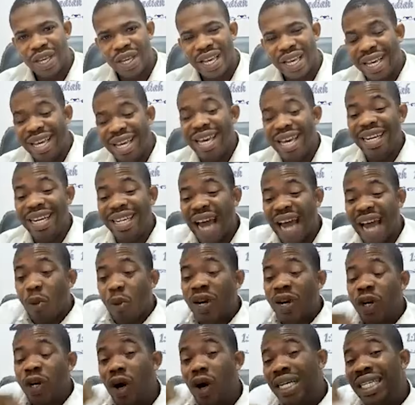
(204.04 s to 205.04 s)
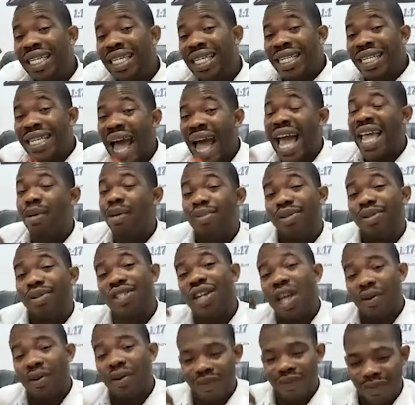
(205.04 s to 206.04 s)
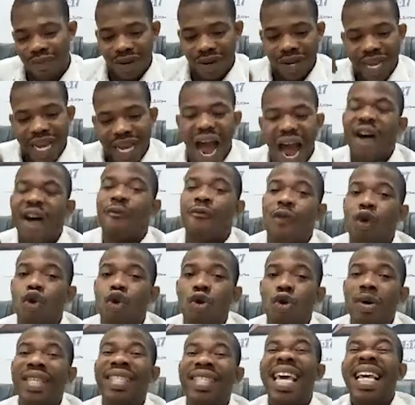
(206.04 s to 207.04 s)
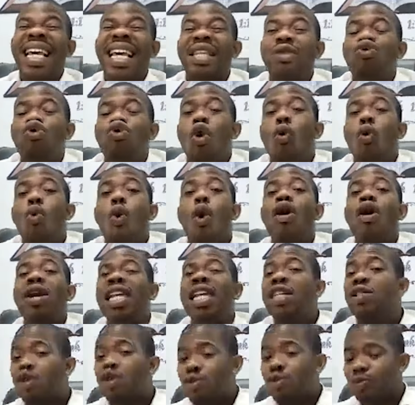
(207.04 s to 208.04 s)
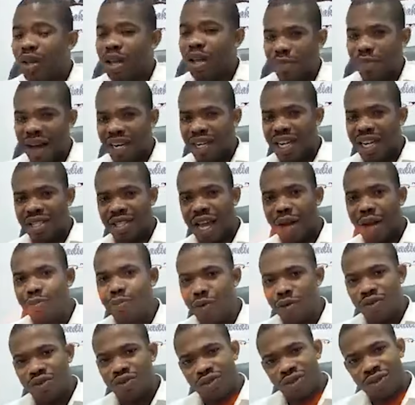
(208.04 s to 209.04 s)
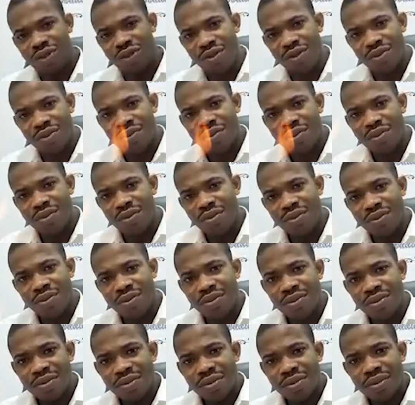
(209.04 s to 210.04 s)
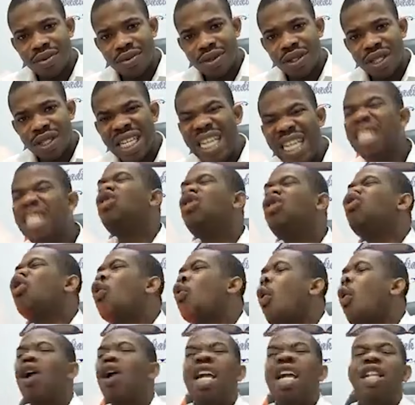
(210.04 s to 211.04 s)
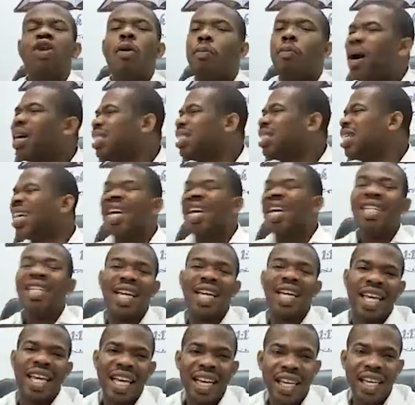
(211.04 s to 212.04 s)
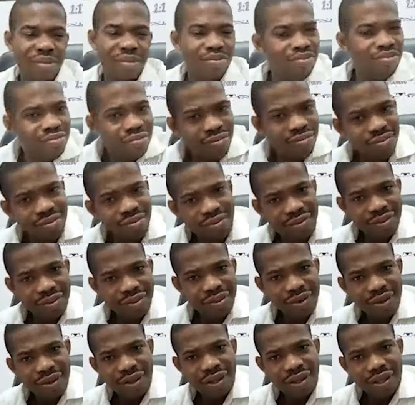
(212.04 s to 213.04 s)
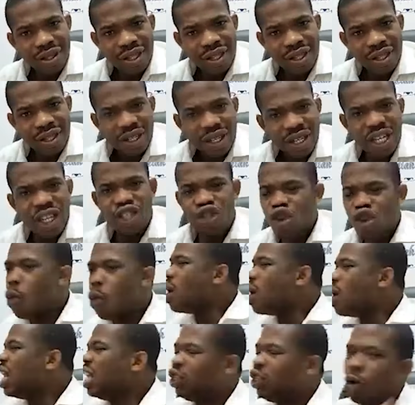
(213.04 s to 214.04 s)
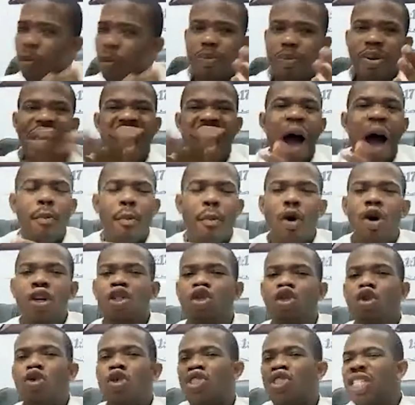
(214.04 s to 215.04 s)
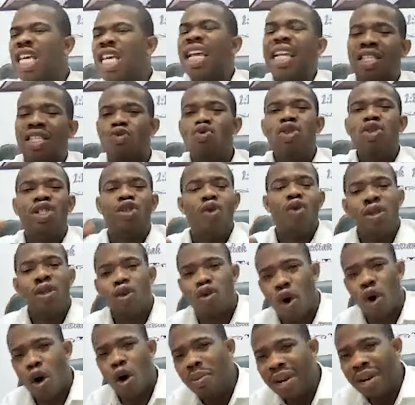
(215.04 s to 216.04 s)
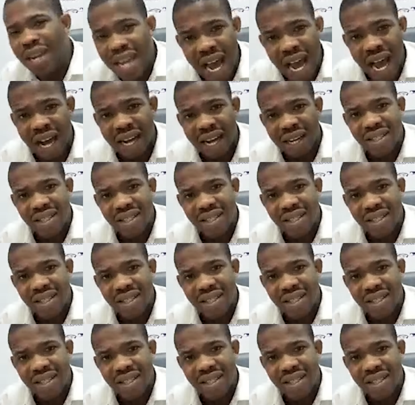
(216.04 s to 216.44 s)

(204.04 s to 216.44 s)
He that will not deny himself and follow me. He says, it's not worthy to be my disciples. It's not worthy to partake in the kingdom. It's not worthy to be among those saints who is going to come there.